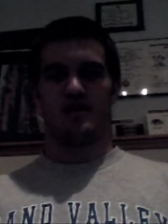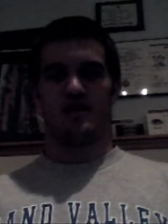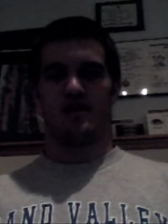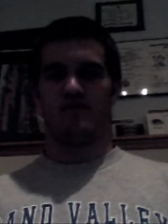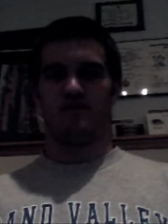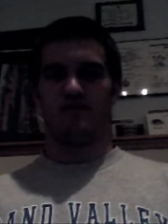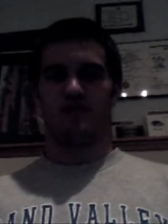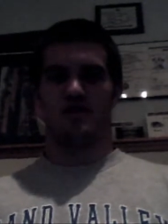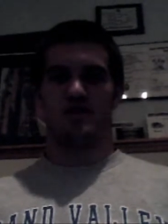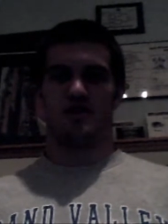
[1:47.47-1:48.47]
And
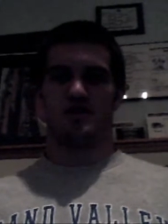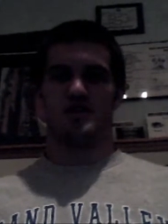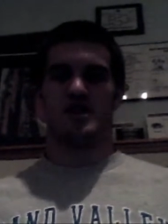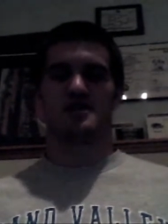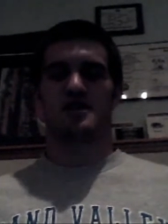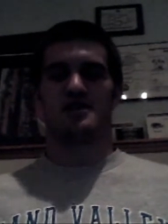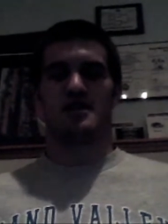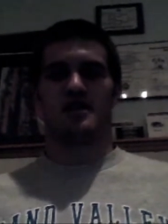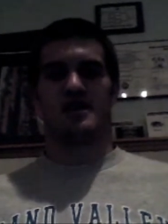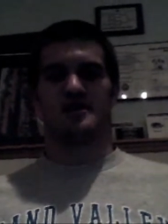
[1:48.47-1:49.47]
Saints
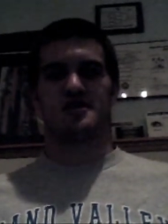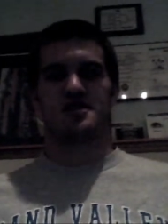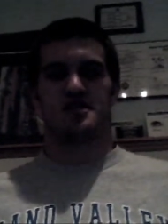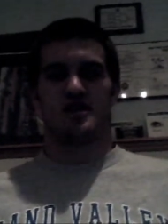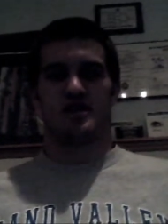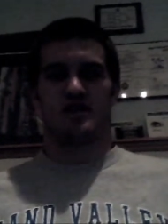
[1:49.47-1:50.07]
against the Lions.